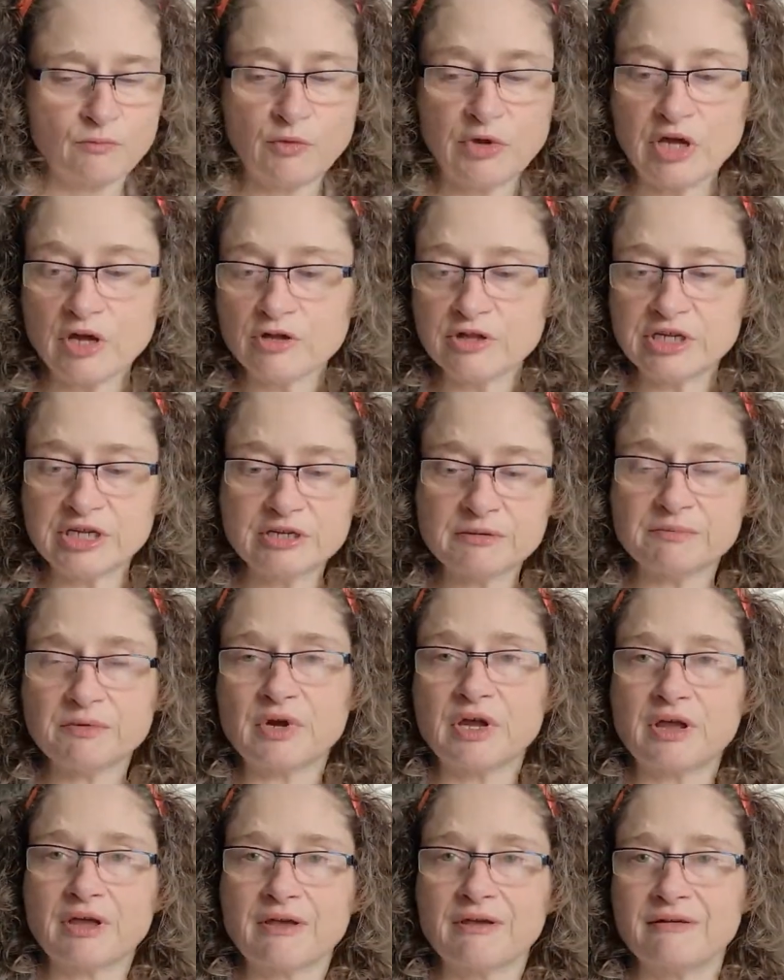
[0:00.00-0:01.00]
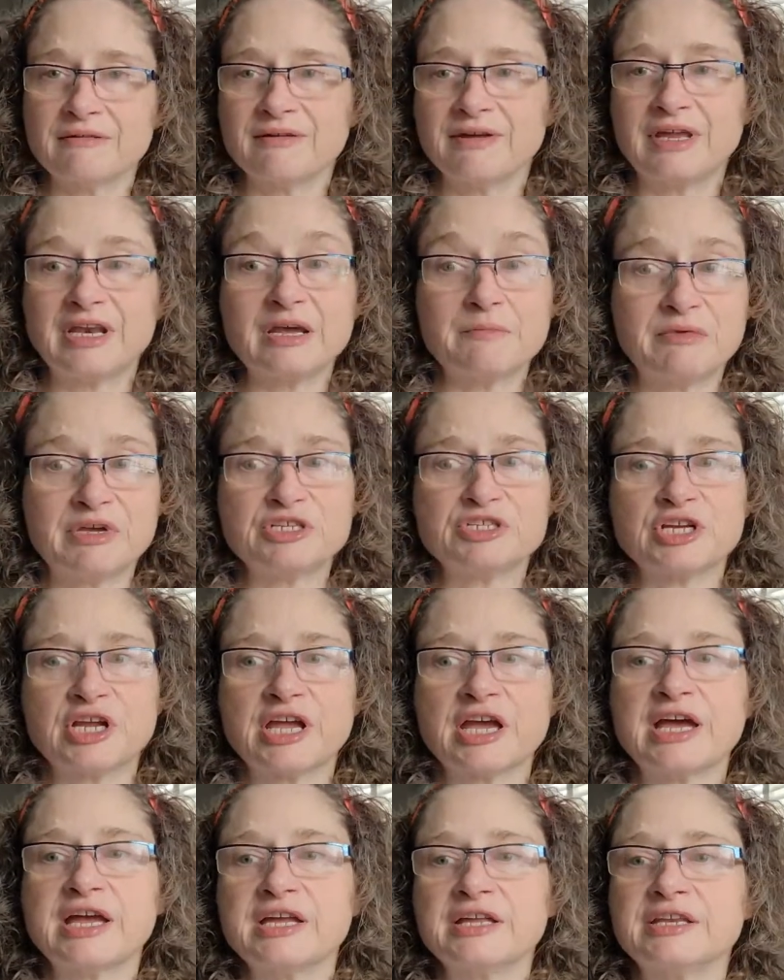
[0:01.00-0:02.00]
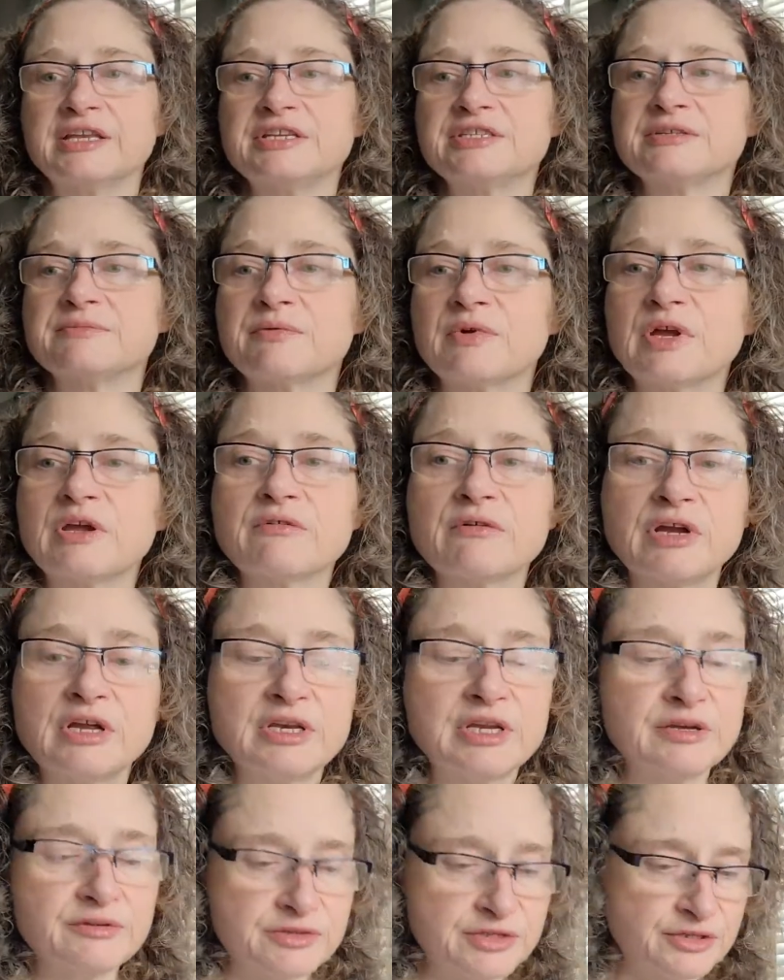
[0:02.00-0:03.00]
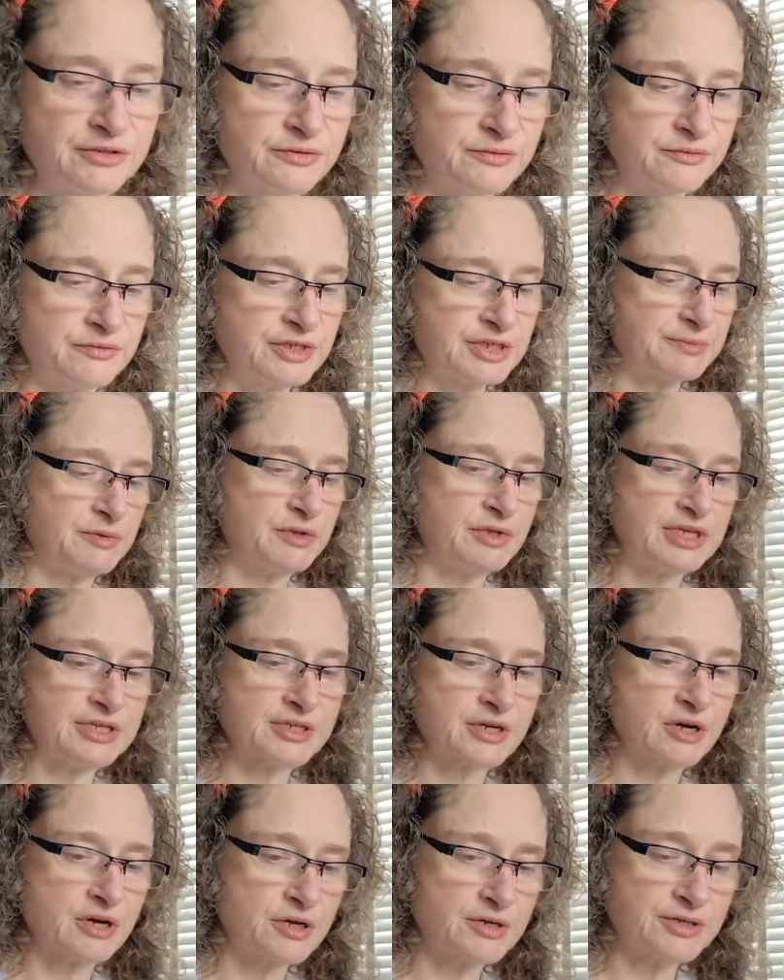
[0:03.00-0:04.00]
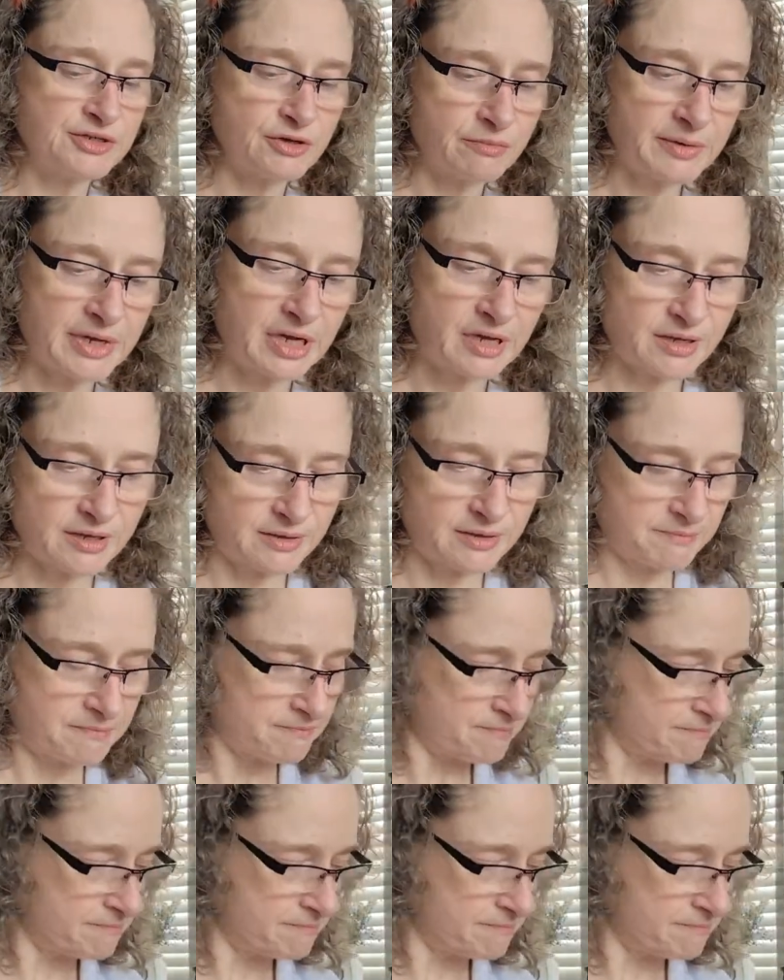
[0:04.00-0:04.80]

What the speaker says: We all need a break. I bet you Gaia needs a break right now too. Let's put these cards all back.